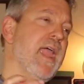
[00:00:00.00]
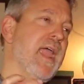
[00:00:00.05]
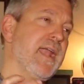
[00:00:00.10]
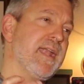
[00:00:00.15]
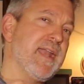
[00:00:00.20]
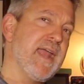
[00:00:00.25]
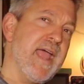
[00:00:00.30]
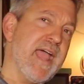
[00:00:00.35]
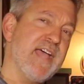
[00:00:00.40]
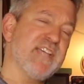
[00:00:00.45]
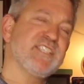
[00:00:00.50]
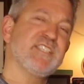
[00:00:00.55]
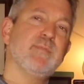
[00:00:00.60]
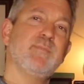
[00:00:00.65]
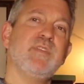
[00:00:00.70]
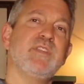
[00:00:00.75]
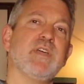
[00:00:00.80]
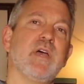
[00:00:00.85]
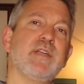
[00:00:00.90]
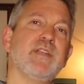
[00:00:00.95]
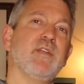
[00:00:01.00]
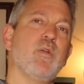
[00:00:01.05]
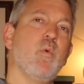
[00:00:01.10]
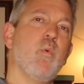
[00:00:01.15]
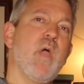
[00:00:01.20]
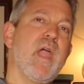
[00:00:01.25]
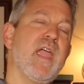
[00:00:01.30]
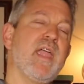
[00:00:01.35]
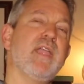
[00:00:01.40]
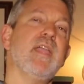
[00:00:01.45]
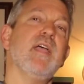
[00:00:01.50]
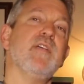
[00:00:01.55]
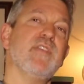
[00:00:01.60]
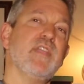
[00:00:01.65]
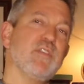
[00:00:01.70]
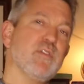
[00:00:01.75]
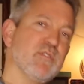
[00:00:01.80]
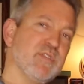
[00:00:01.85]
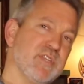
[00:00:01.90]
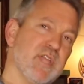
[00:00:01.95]
and it has to be done in a way
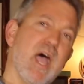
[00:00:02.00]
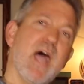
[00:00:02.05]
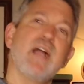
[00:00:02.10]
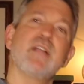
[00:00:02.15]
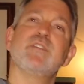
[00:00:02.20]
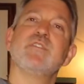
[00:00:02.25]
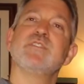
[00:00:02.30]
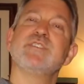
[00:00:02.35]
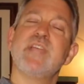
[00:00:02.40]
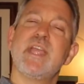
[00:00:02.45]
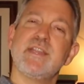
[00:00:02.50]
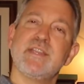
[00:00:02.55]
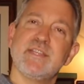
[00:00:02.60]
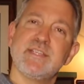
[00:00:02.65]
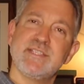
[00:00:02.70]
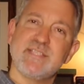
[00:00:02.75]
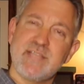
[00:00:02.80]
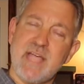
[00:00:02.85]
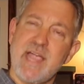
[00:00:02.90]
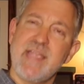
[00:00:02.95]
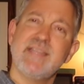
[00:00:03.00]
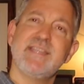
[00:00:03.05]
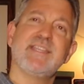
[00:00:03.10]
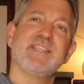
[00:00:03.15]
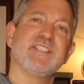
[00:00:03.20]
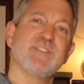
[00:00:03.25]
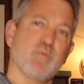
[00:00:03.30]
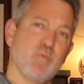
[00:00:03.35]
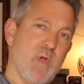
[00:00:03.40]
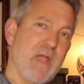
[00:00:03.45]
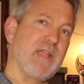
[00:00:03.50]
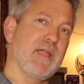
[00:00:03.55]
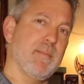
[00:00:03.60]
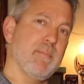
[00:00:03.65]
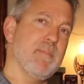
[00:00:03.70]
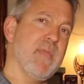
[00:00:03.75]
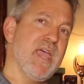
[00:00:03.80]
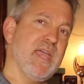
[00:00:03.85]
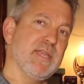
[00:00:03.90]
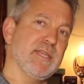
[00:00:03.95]
that your doctors and the scientists
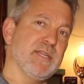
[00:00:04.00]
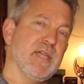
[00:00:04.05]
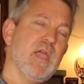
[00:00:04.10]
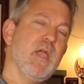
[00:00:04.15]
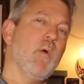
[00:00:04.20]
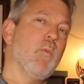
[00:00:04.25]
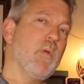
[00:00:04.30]
recommend.